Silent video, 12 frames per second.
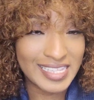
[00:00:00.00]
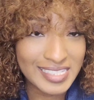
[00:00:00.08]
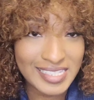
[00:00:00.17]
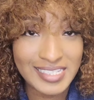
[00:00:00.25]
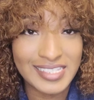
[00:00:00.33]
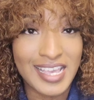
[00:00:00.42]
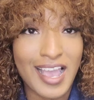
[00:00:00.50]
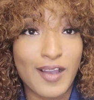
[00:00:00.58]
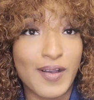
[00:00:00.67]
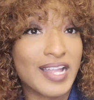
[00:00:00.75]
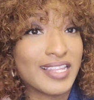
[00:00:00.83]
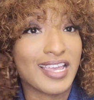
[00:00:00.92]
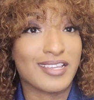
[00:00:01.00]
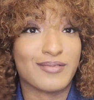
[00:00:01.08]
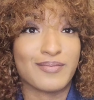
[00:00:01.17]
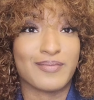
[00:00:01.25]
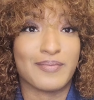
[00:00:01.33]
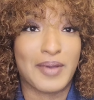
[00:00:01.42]
This is how I like
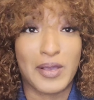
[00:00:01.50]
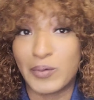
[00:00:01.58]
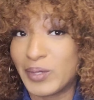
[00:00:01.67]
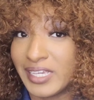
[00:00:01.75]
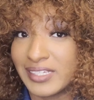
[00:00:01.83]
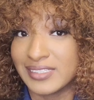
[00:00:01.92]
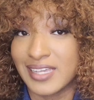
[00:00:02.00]
my wigs.